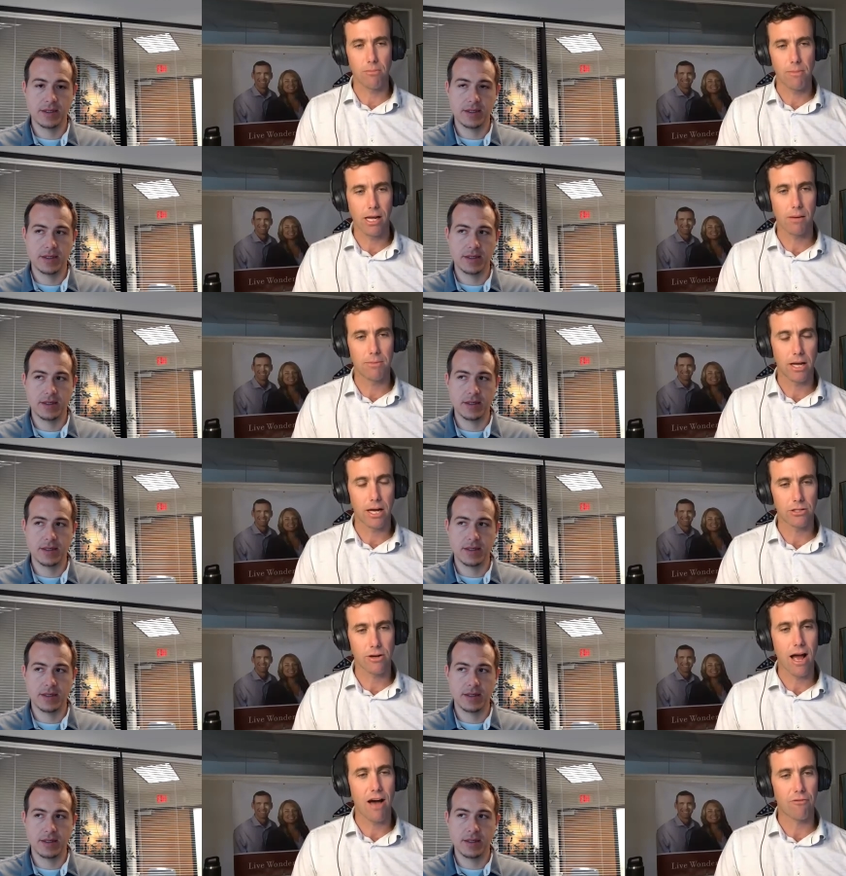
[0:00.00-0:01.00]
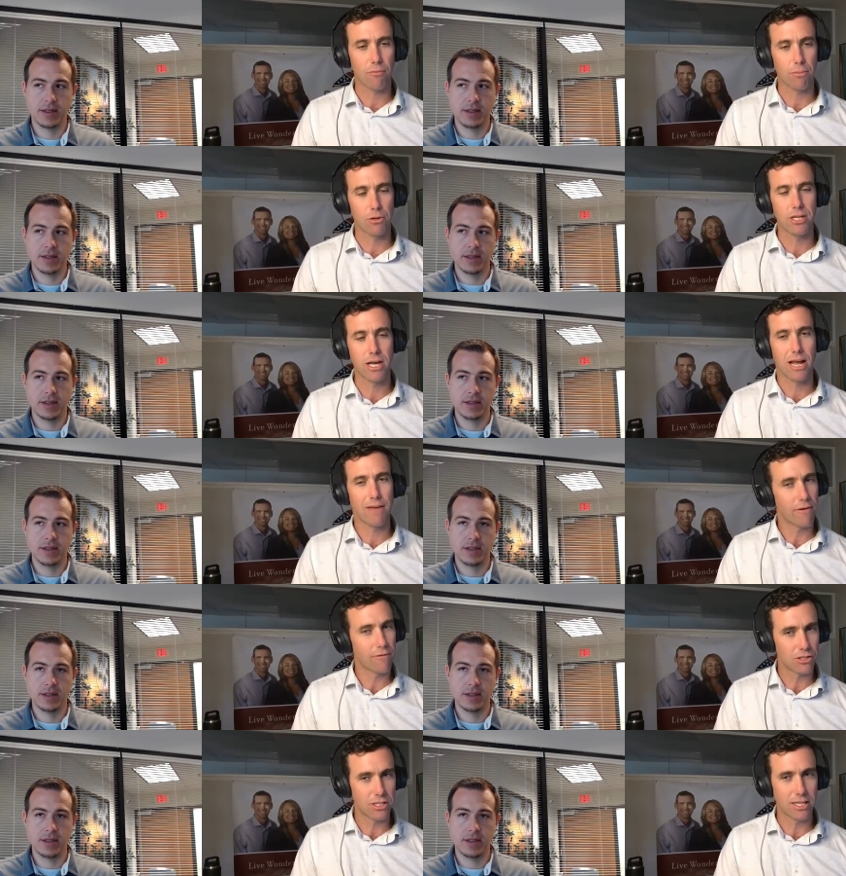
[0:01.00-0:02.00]
Speaker 1: to make up the extra half a percent have you
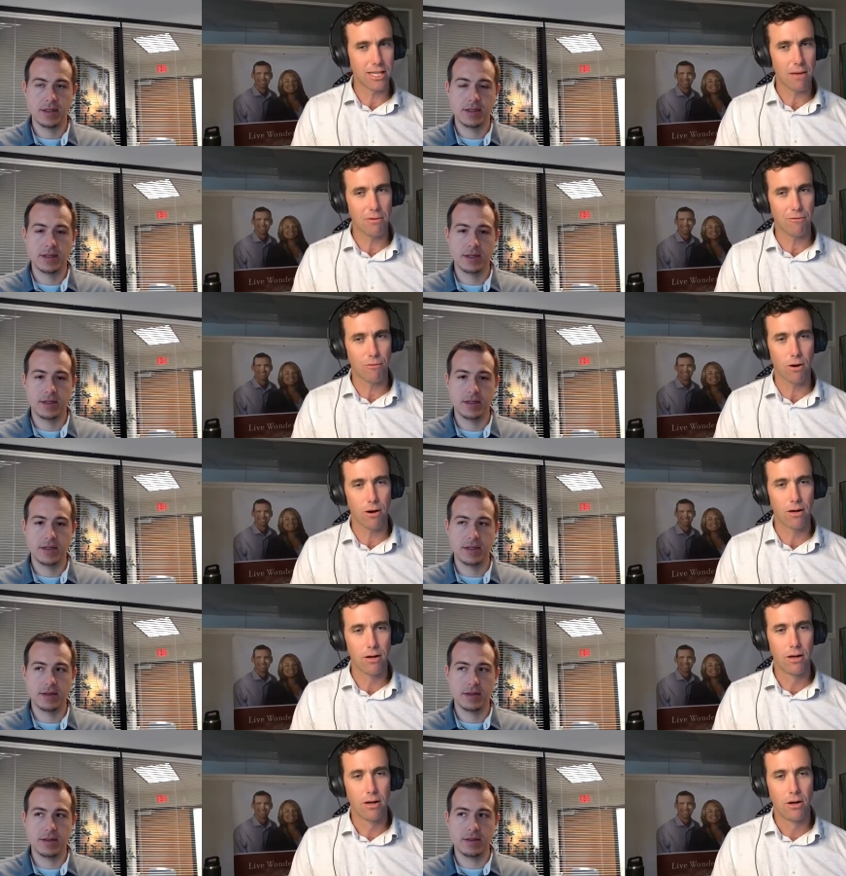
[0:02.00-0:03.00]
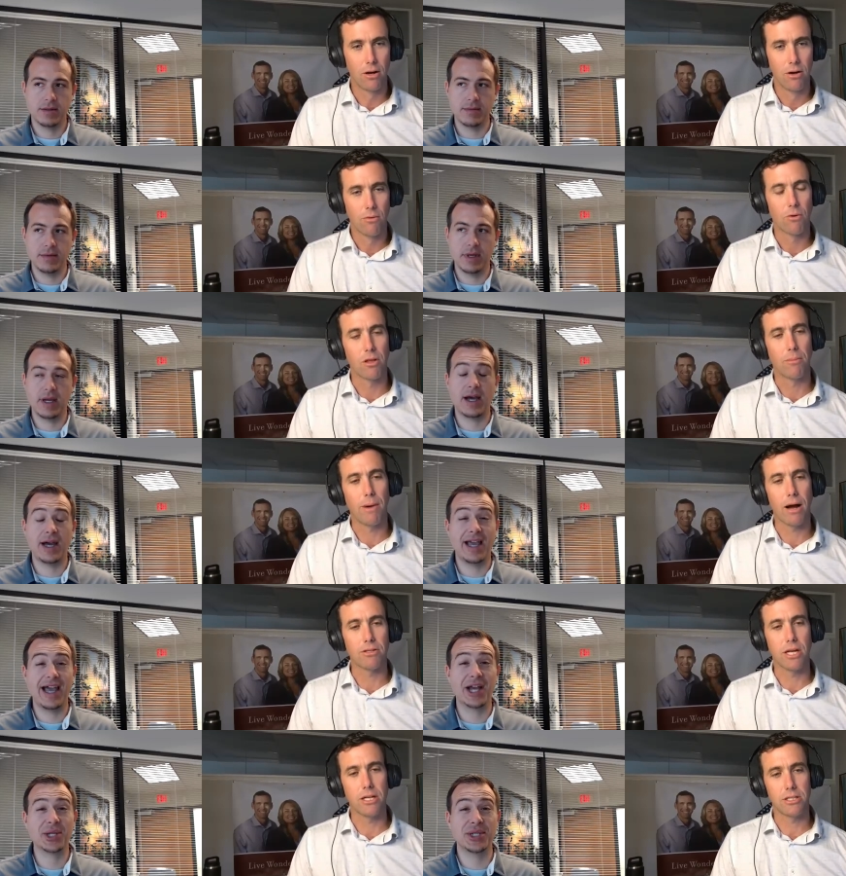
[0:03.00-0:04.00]
ever seen that before where the buyer
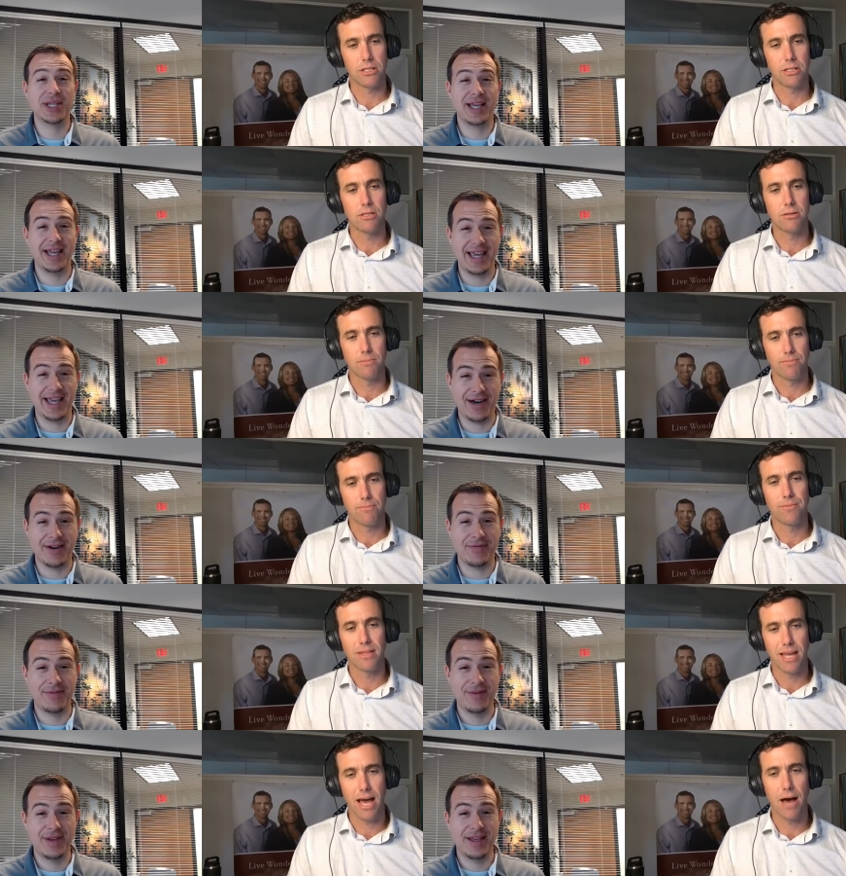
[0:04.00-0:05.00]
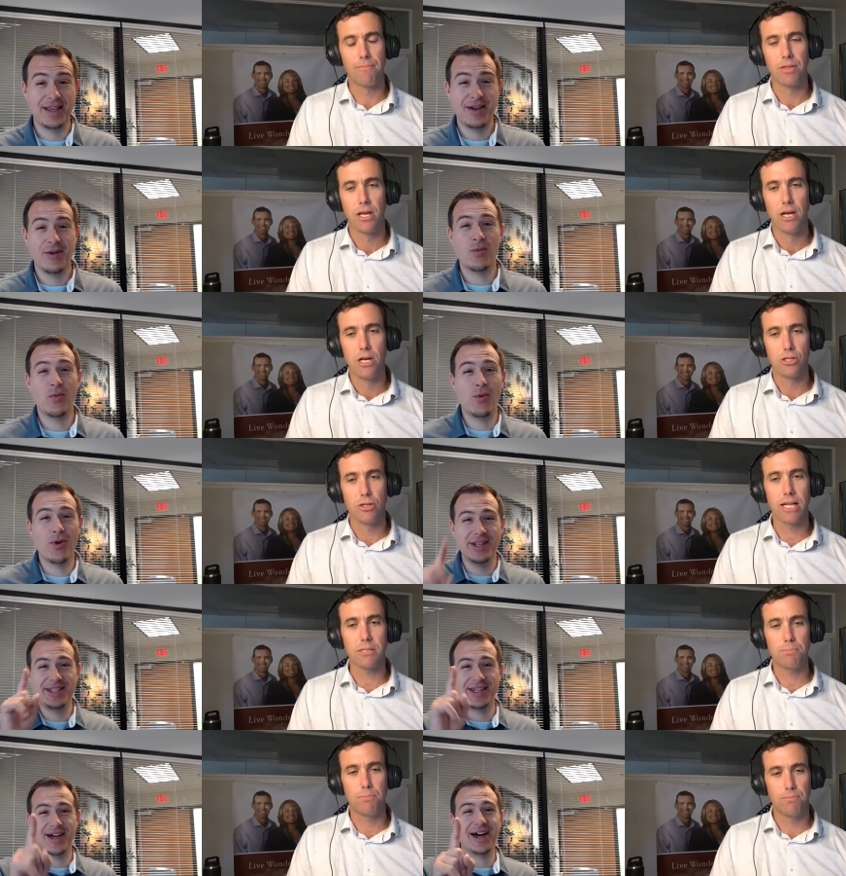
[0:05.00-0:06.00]
actually agent... i have yeah one
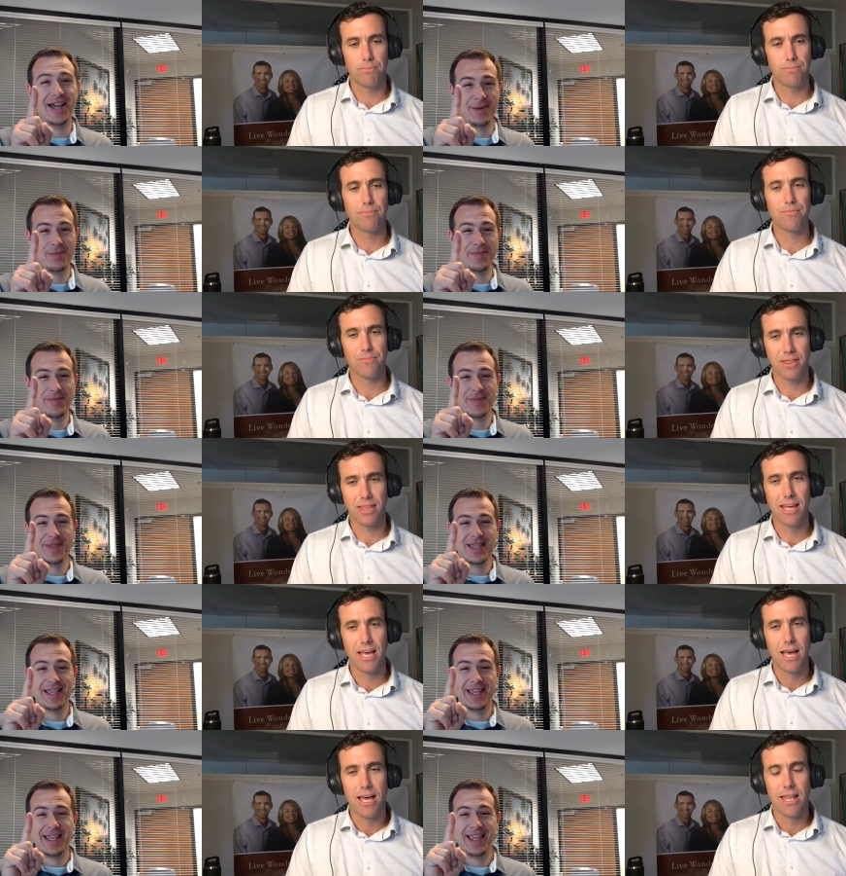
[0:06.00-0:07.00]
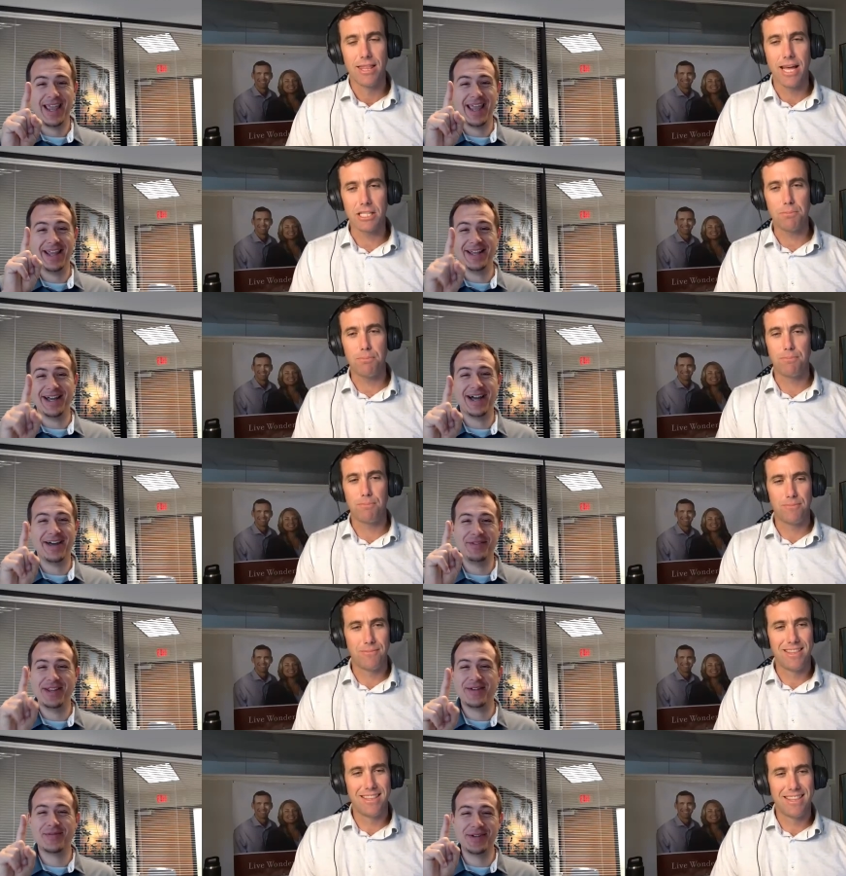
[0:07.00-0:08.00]
so
Speaker 2: time and That's... I've
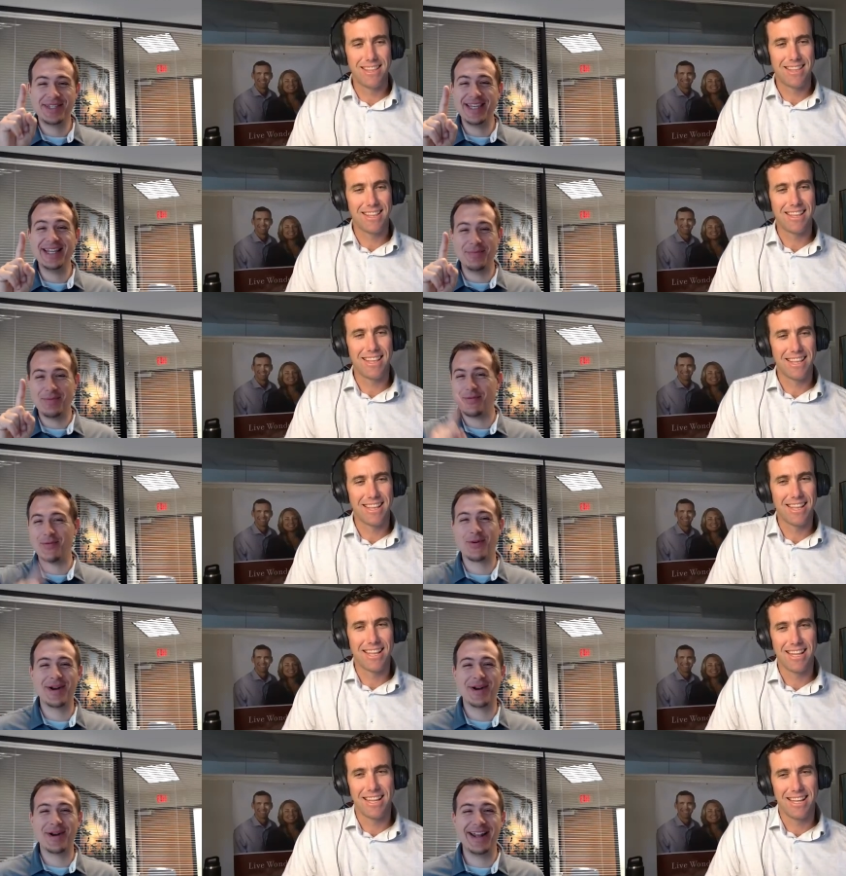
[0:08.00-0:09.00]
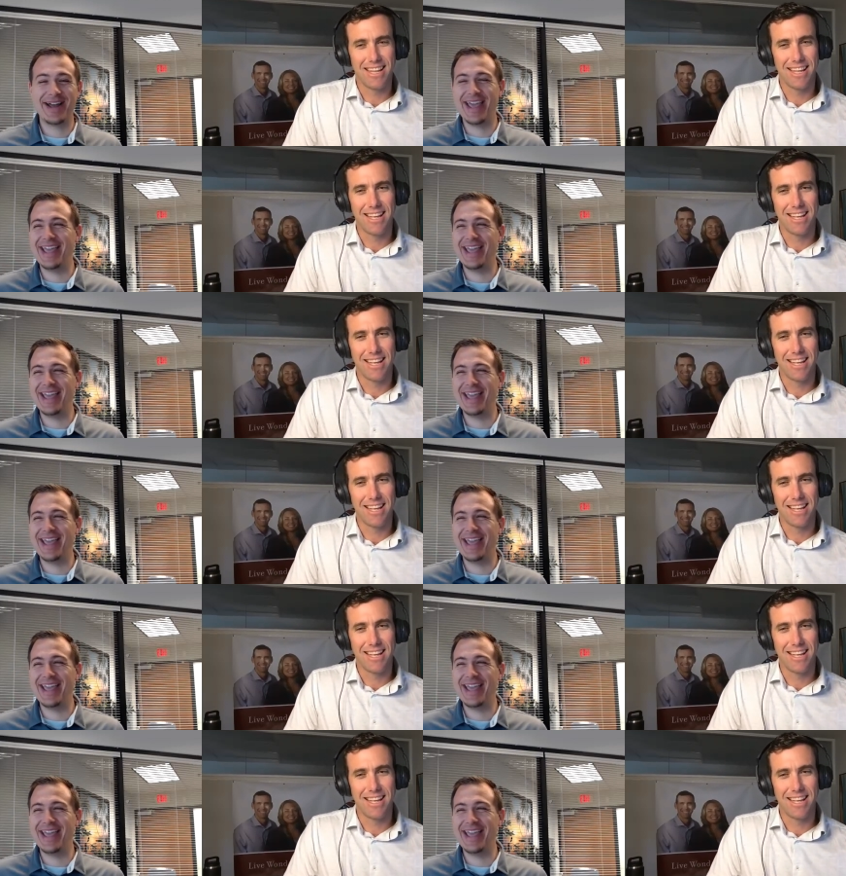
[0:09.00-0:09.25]
never seen it before, and uh,